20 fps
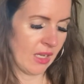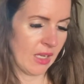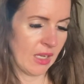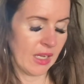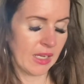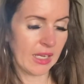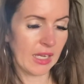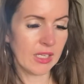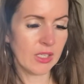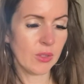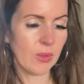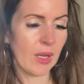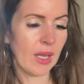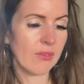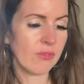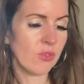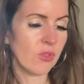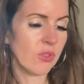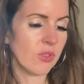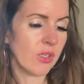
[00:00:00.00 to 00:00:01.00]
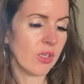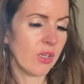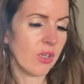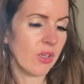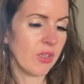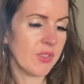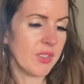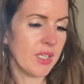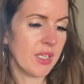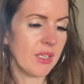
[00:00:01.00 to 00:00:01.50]
Okay, you have got the
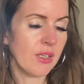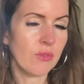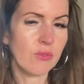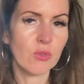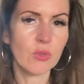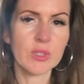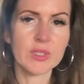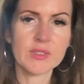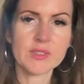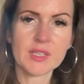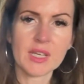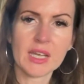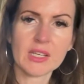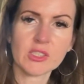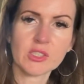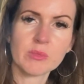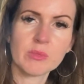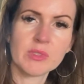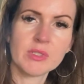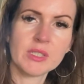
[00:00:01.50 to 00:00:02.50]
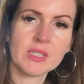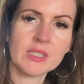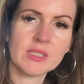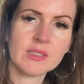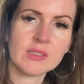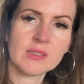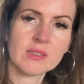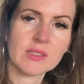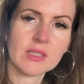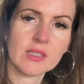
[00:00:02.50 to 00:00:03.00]
card here, avoid attachment. It
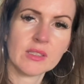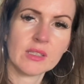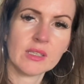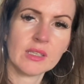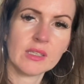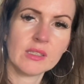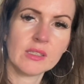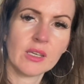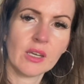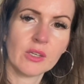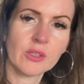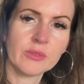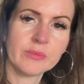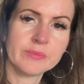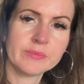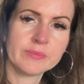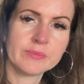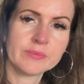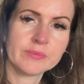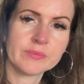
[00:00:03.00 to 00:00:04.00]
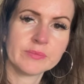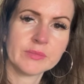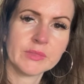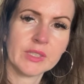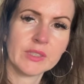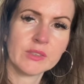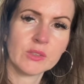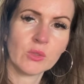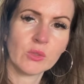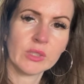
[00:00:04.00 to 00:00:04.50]
is ego. It
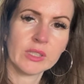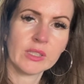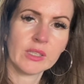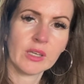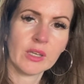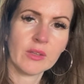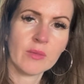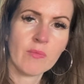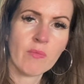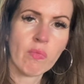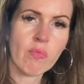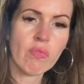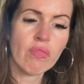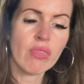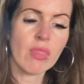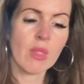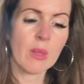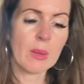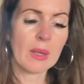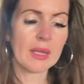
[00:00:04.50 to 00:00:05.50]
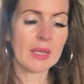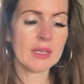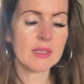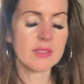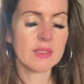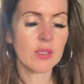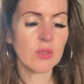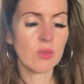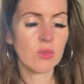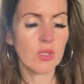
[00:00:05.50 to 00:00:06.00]
is your ego. Okay,
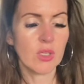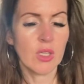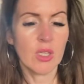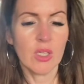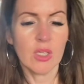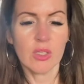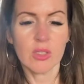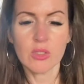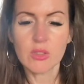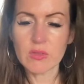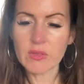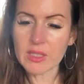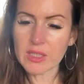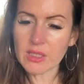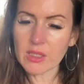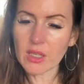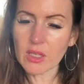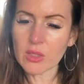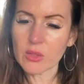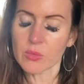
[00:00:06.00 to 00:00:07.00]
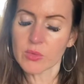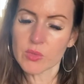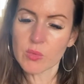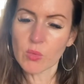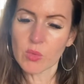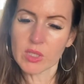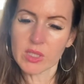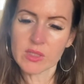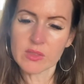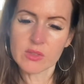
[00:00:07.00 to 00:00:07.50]
so your ego was
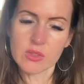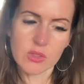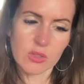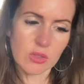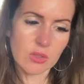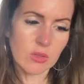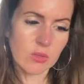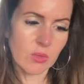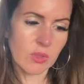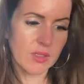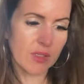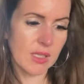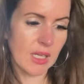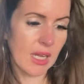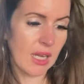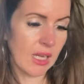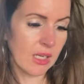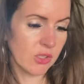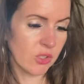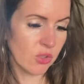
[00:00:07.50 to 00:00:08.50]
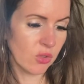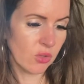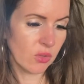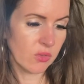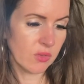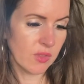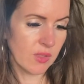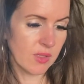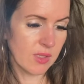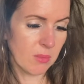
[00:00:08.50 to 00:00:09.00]
wanting to attach
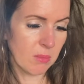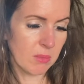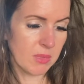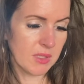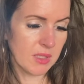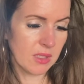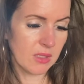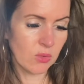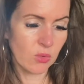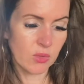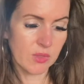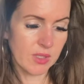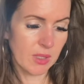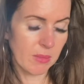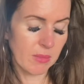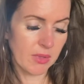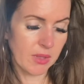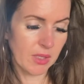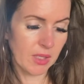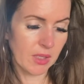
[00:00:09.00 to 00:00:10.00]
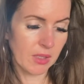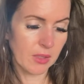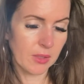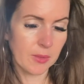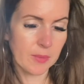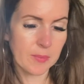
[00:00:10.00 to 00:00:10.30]
onto somebody or something.